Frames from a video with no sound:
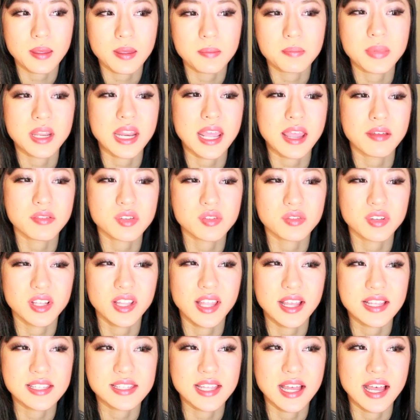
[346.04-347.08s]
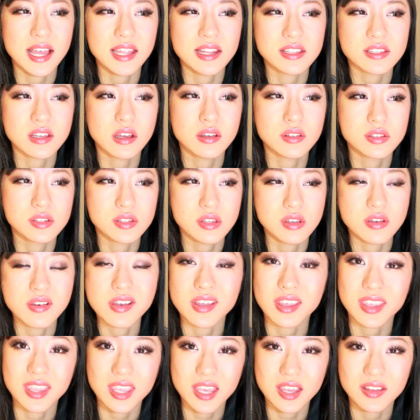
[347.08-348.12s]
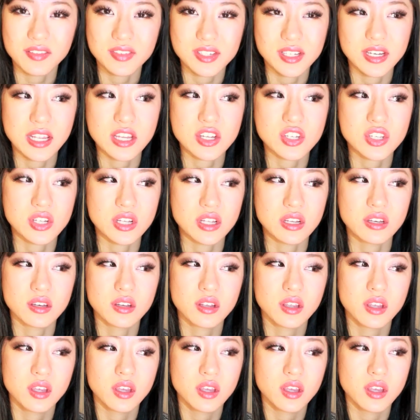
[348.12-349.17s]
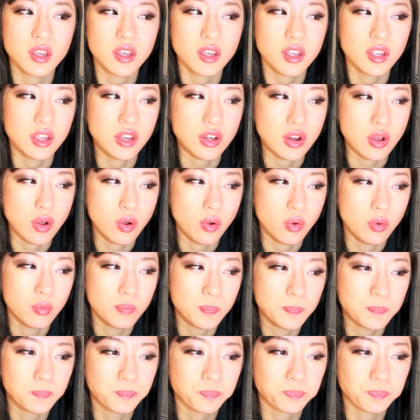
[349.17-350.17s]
But I have to realize that it's also a gift, and I shouldn't, you know,